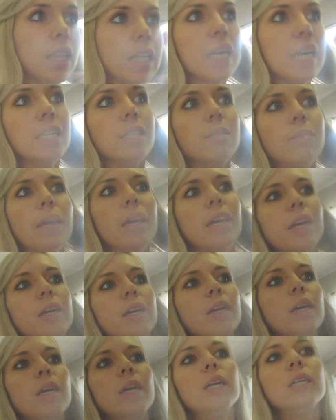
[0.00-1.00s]
likes my hair
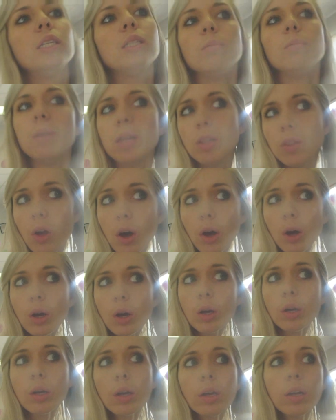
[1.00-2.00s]
to be
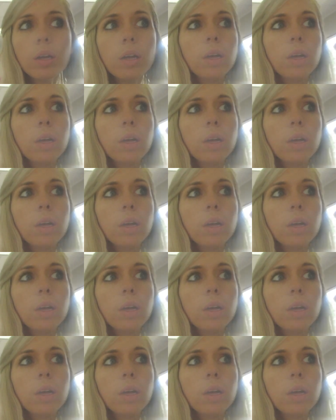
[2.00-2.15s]
long.